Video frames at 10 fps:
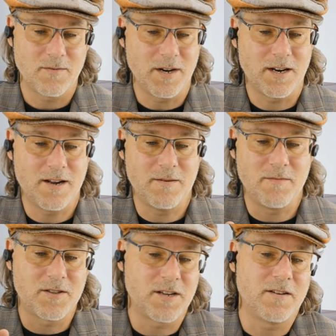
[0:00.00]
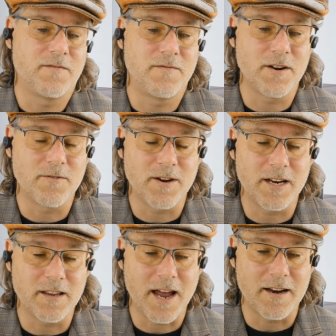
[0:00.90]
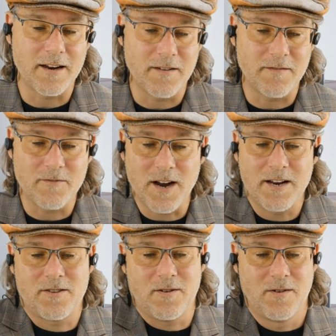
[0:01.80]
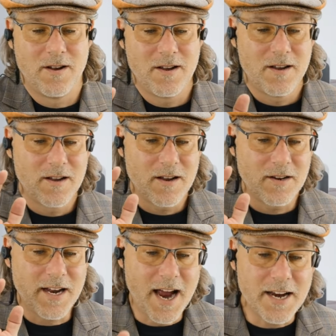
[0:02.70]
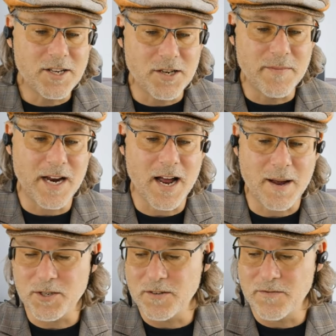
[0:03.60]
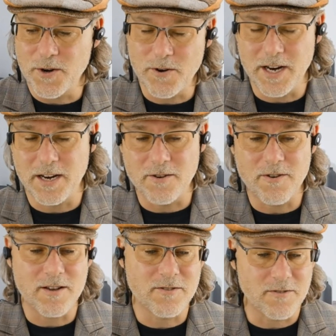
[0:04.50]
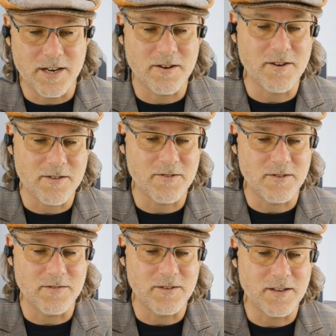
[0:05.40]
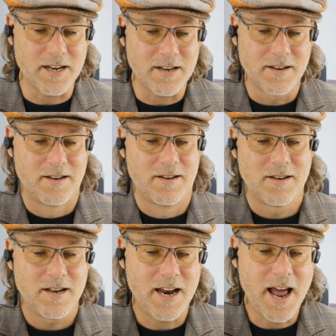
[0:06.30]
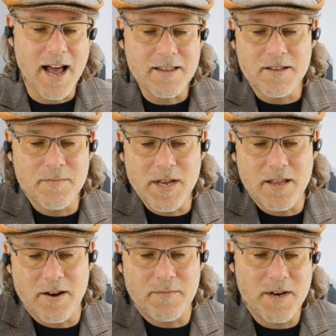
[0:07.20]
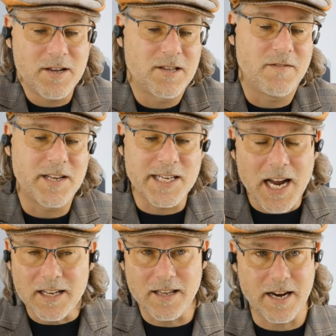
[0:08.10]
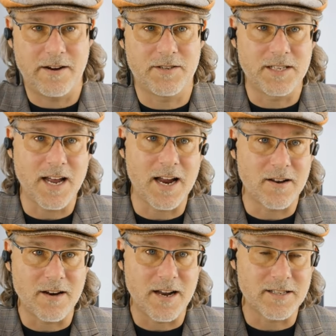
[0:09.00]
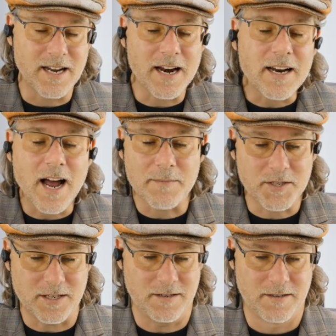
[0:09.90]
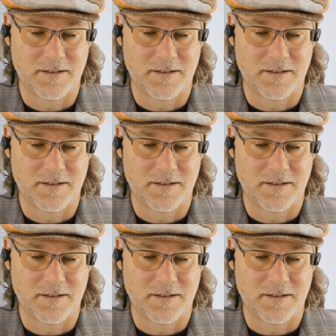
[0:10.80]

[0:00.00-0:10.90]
when it comes to configuring that, right? So Caddy should be an option for your ingress or egress server. Like it has to be there because if it's not there, it's not a, it's not an option.